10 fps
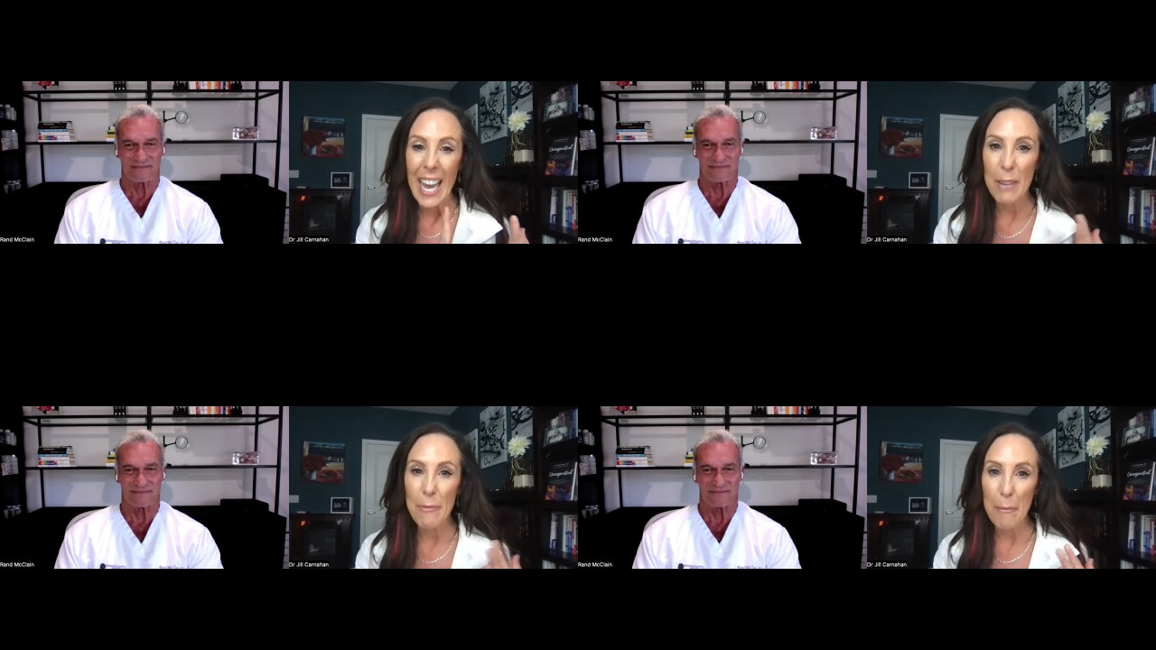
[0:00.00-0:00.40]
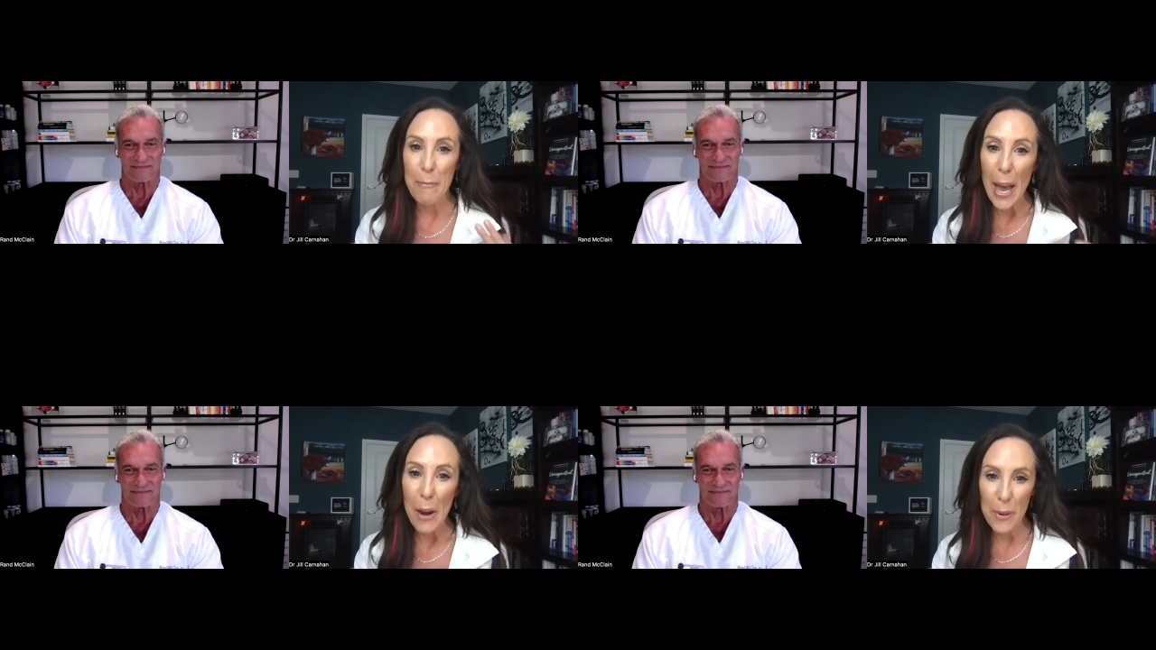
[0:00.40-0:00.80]
Speaker 1: and my
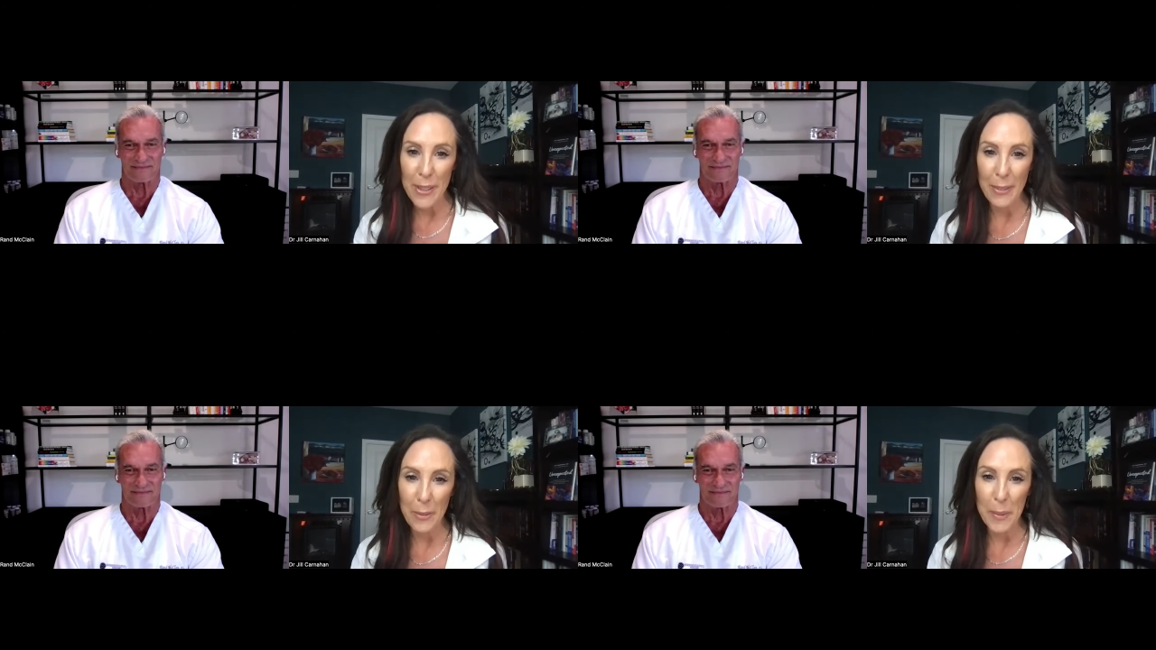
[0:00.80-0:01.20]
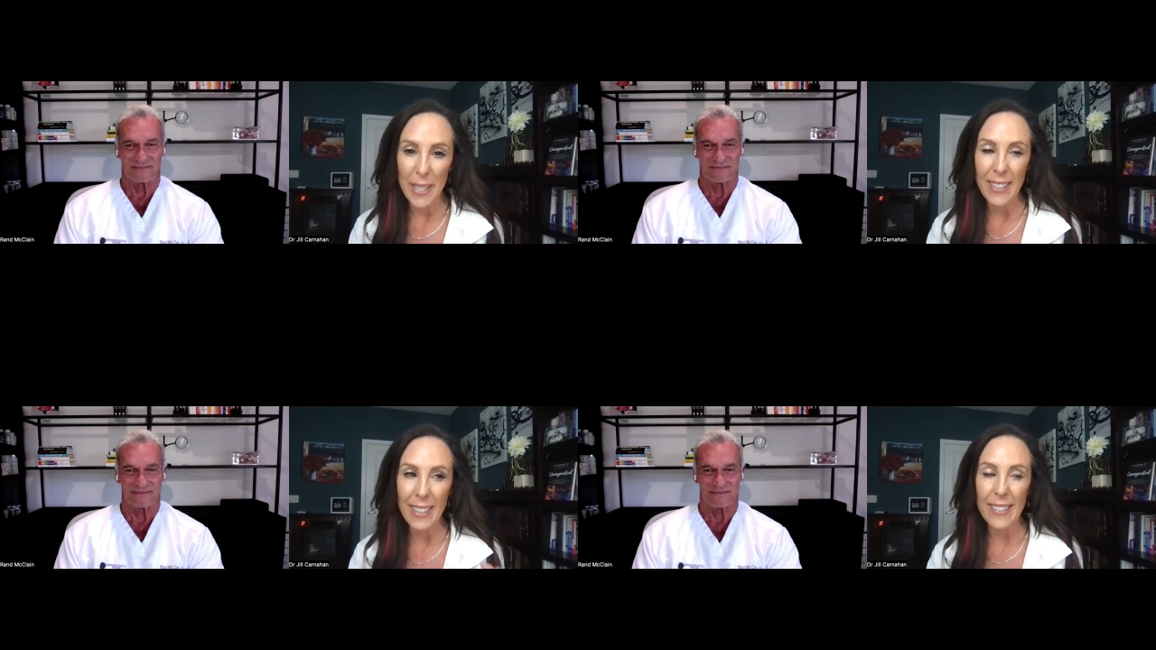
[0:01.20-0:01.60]
biorhythms
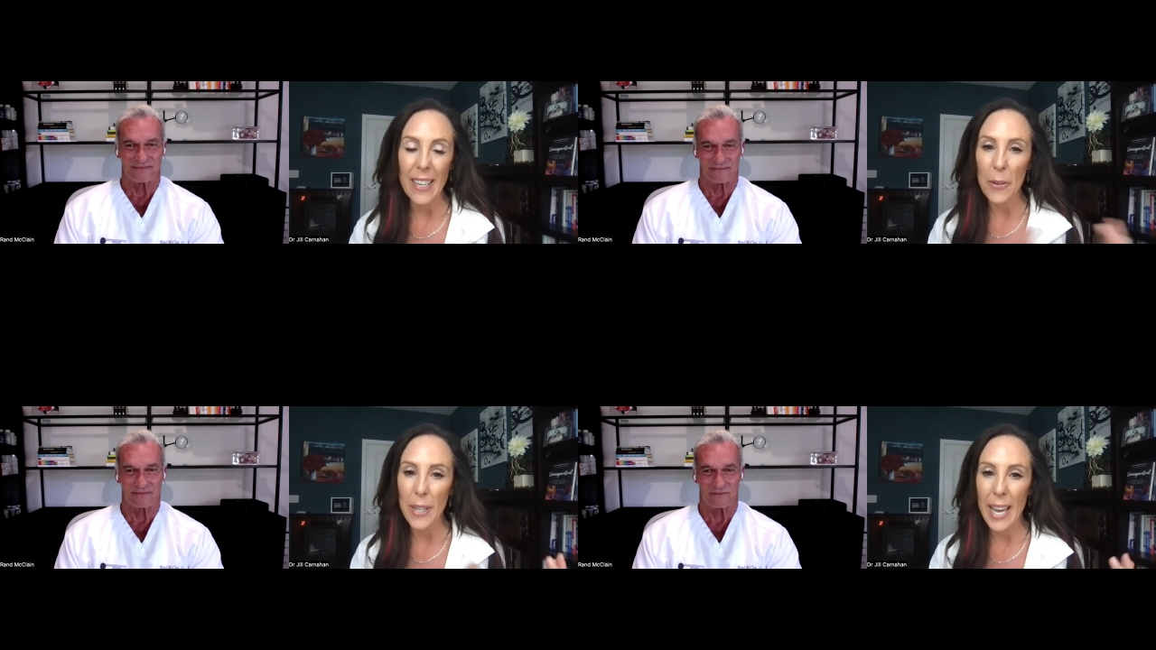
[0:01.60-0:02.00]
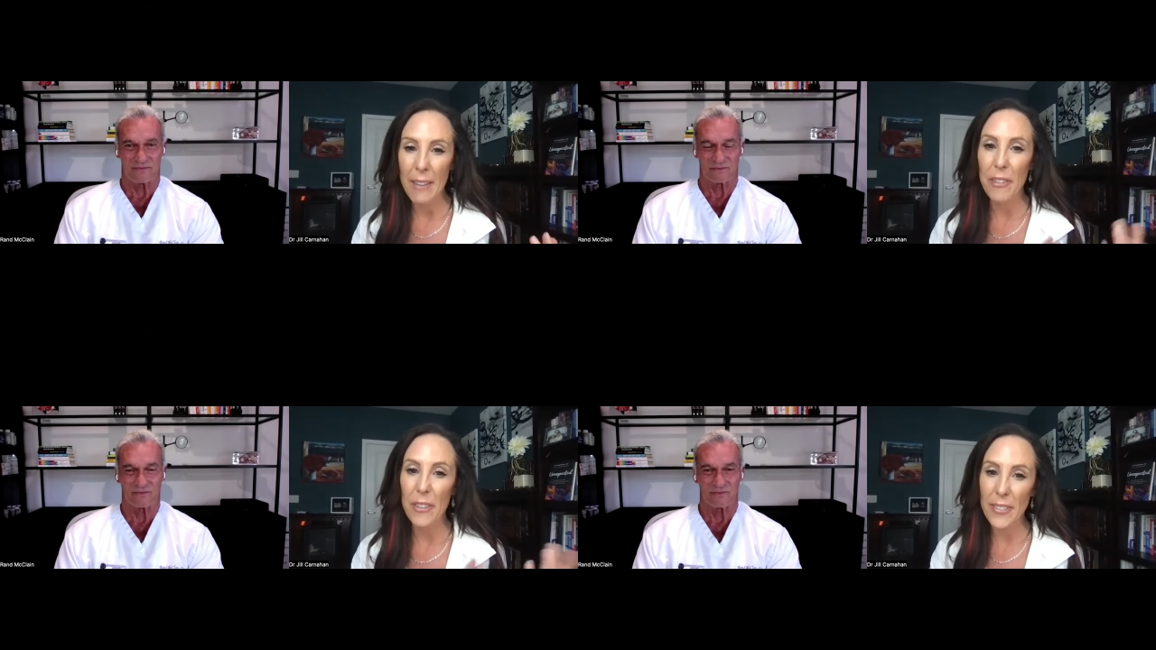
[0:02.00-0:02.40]
because I can say,
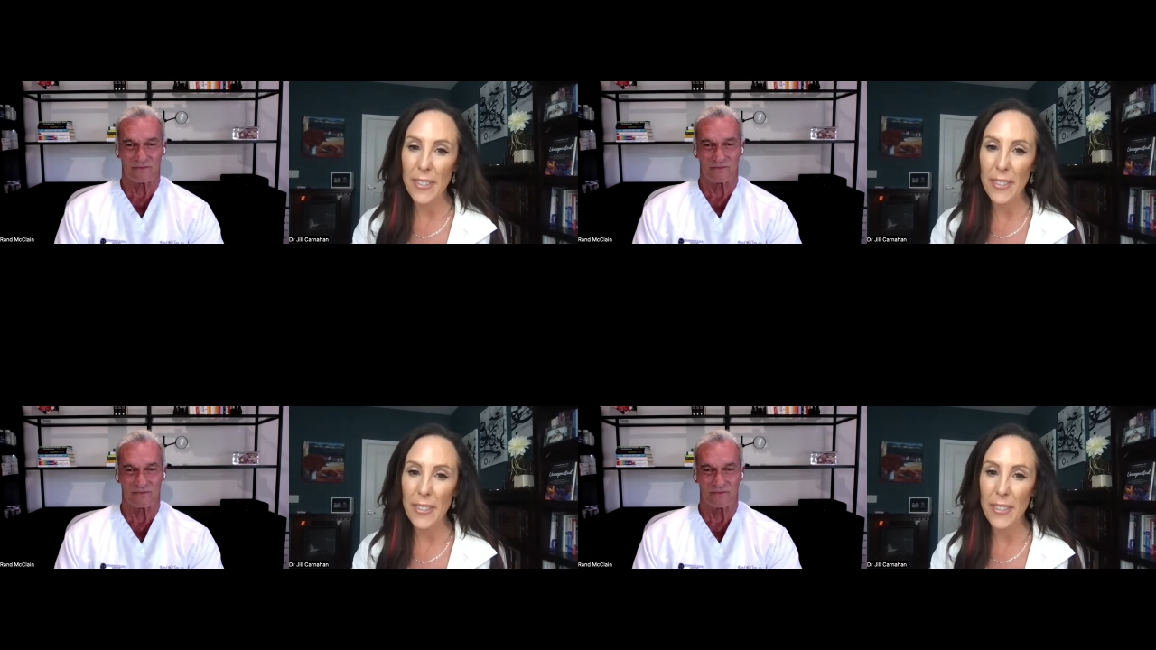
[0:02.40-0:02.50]
okay, for